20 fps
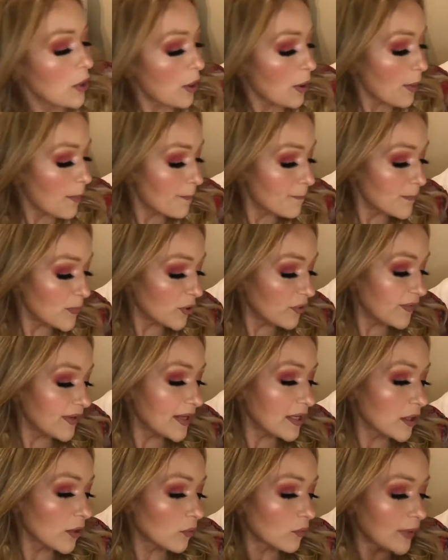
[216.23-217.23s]
Moving
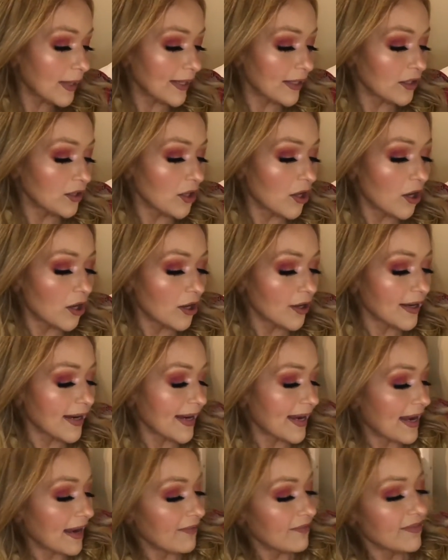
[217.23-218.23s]
right along, I
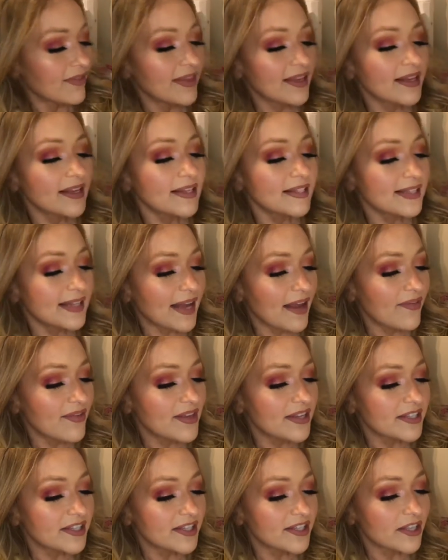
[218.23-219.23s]
have this, and
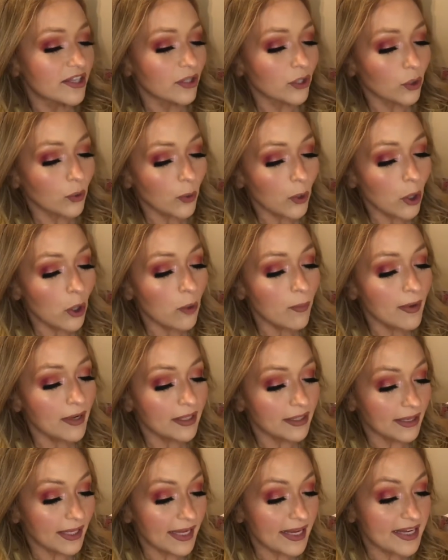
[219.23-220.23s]
this is the Chrome
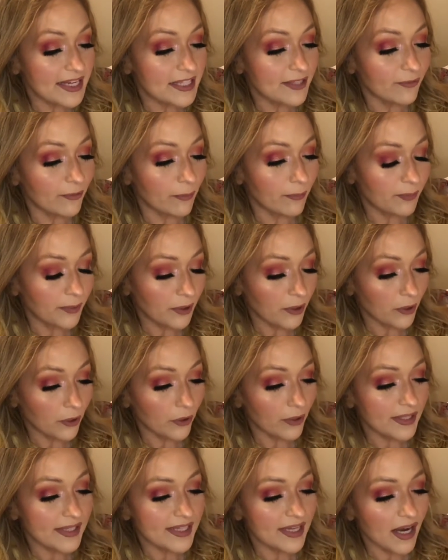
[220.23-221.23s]
Glaze from Pure.
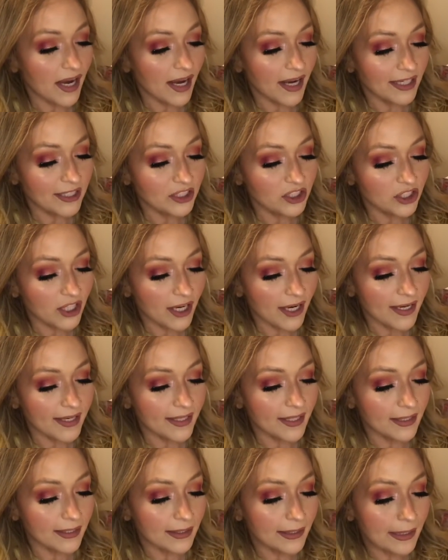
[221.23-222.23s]
It's a high shine
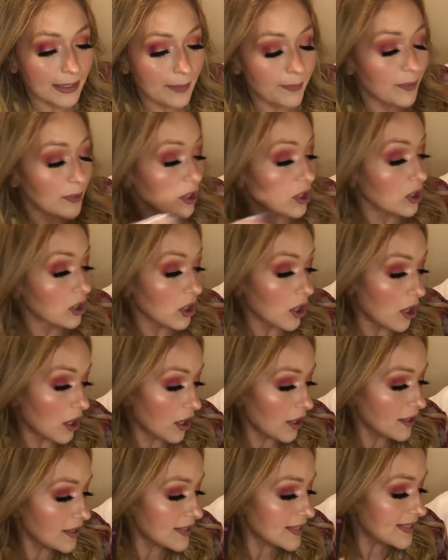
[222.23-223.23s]
lip
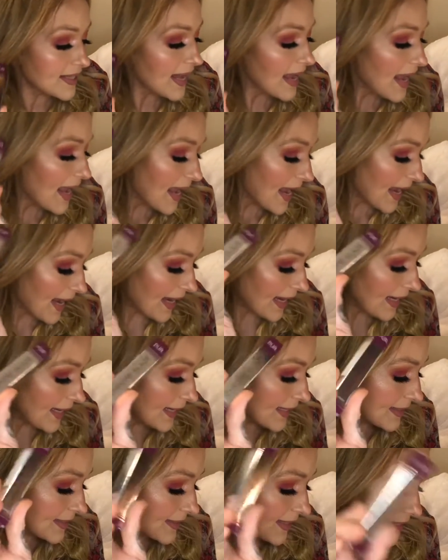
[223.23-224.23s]
gloss.
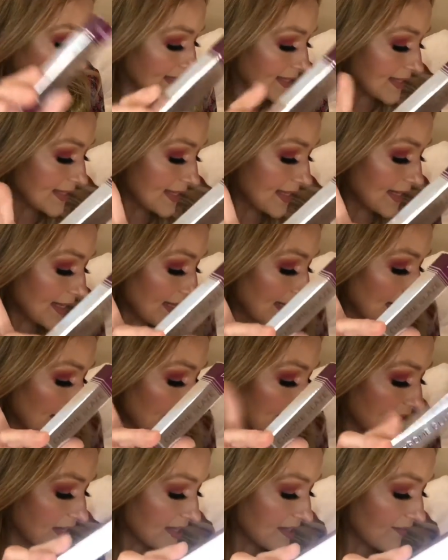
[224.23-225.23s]
And let's see,
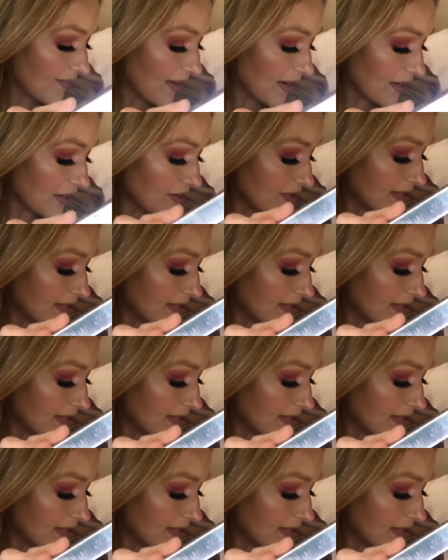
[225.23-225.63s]
this values